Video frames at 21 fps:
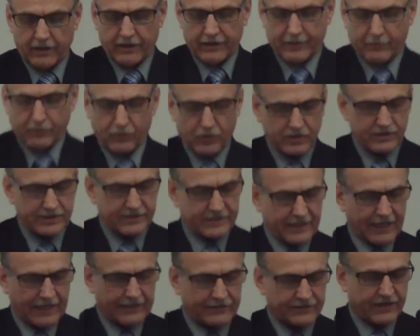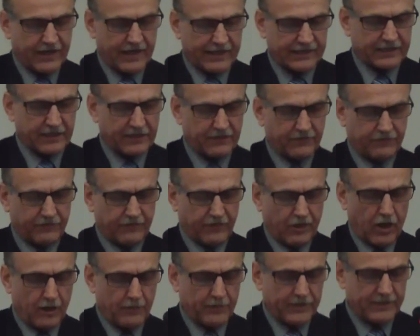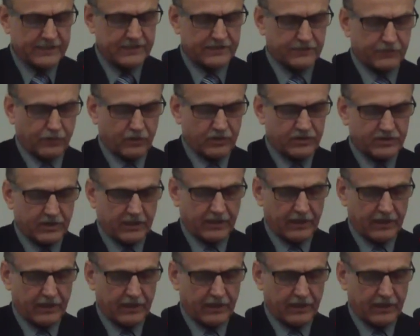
the most attractive hobbies for